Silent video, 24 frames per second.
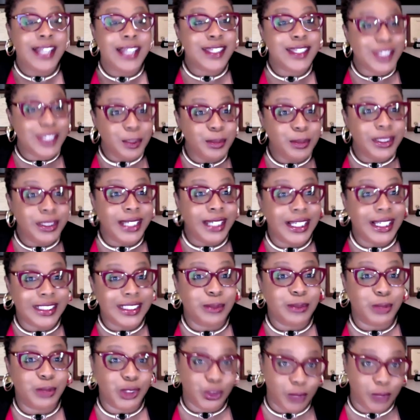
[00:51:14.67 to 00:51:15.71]
simply as
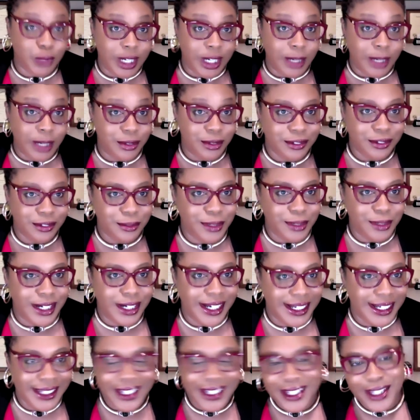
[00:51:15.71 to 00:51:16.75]
the prescriber,
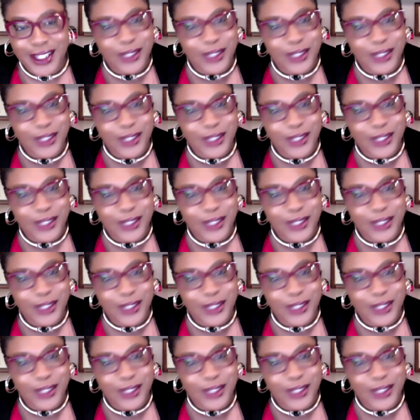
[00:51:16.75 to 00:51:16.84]
right?